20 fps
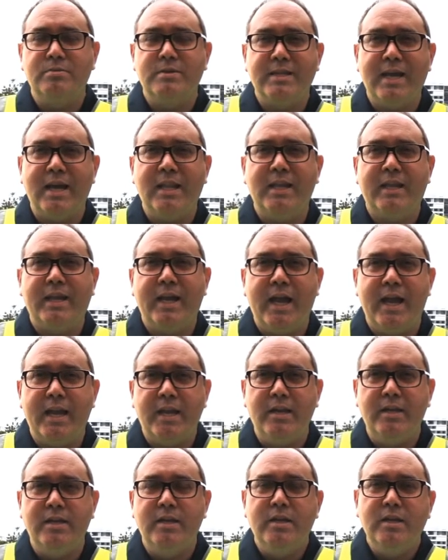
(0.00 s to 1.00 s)
was
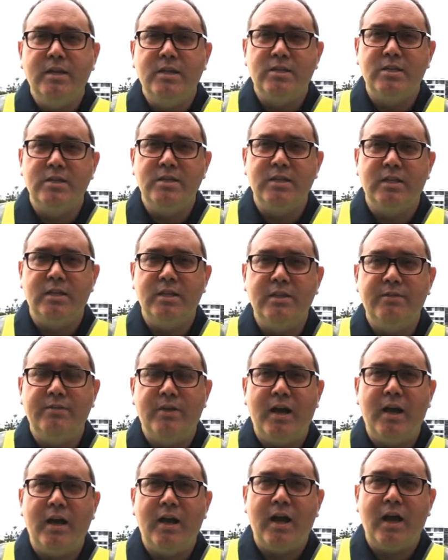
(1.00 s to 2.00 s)
allocated to
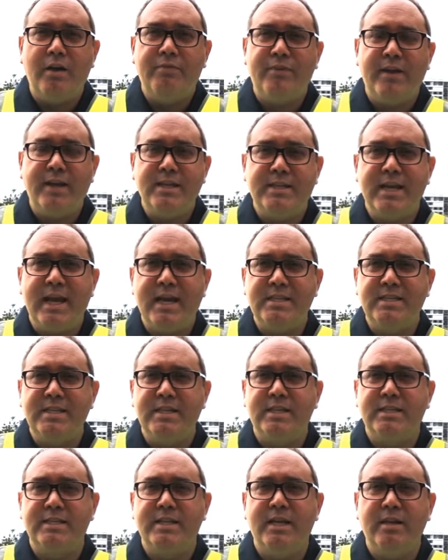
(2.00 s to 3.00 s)
deliver a
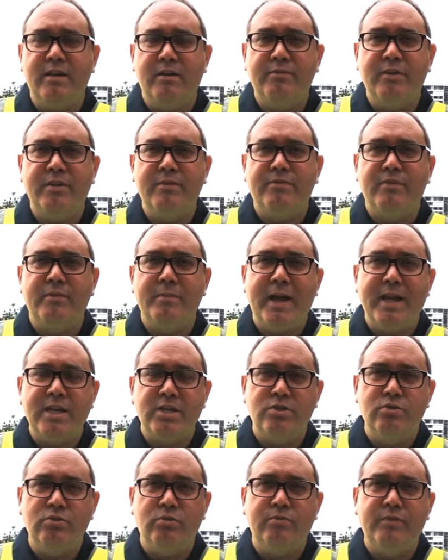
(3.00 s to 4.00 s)
fantastic set of
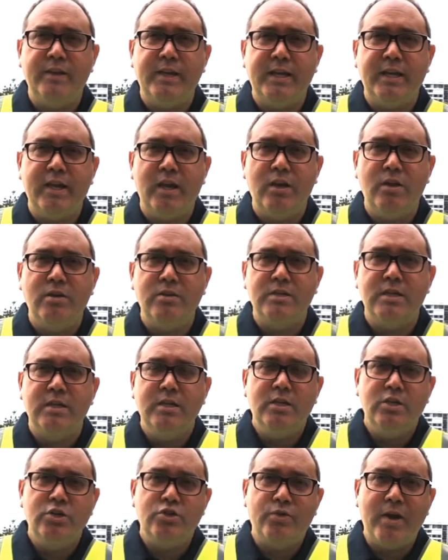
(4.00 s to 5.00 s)
informational videos,
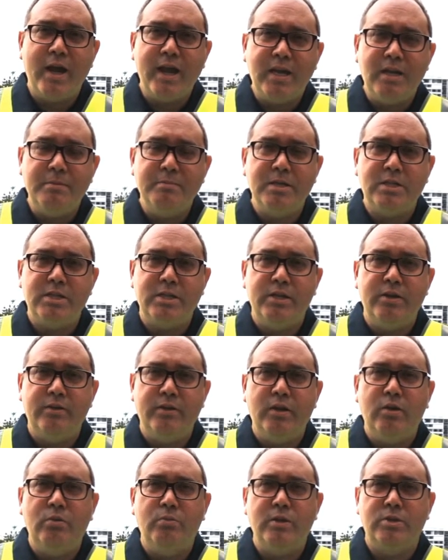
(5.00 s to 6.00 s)
training
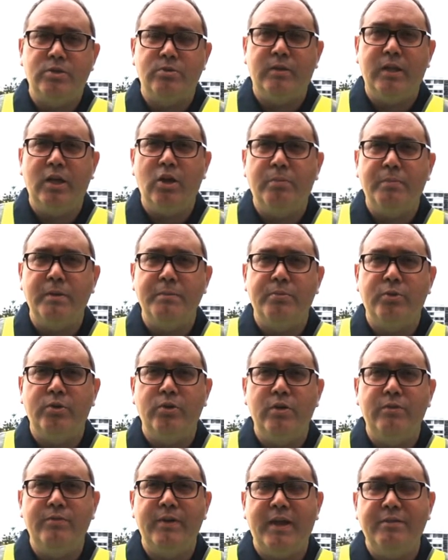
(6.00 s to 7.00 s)
material which will help
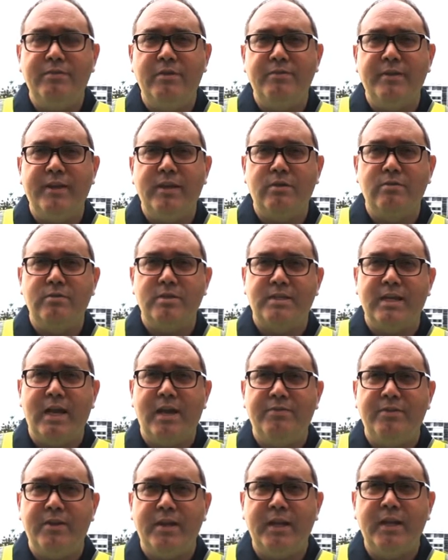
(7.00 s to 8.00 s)
improve heavy vehicle
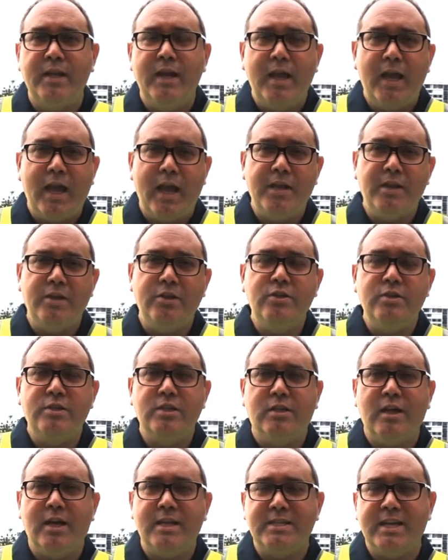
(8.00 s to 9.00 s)
safety and the
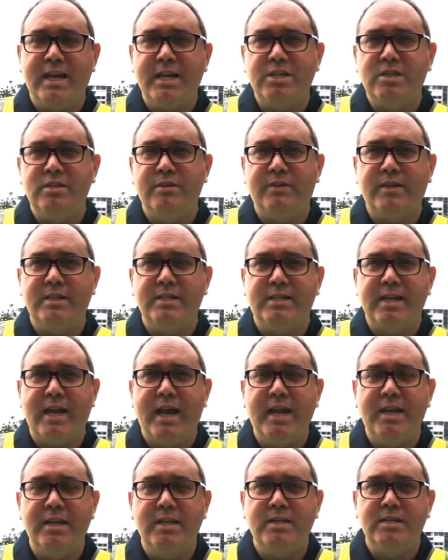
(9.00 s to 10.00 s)
utilisation of
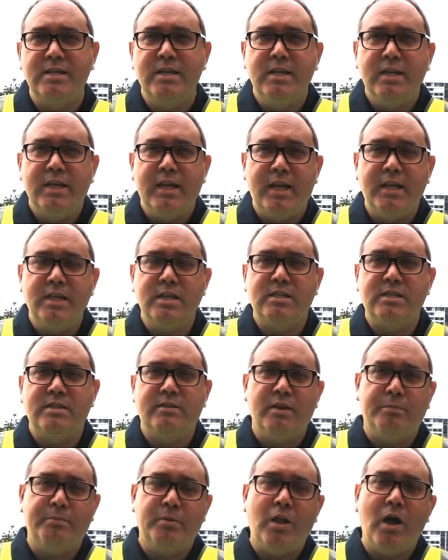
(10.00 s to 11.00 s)
containers in the
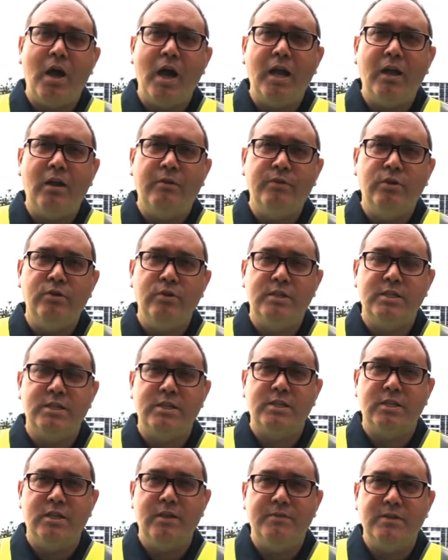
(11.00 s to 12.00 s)
supply of goods
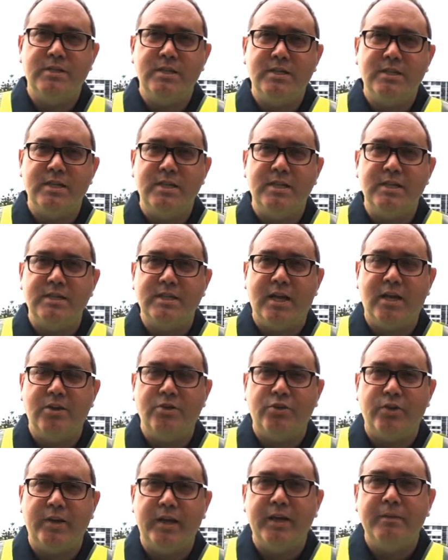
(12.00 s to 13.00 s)
and services in this
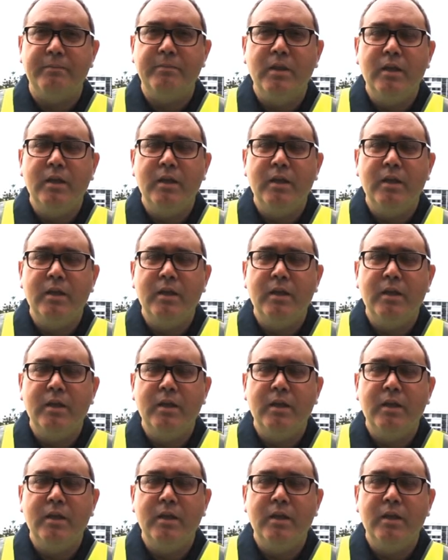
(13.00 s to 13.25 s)
country.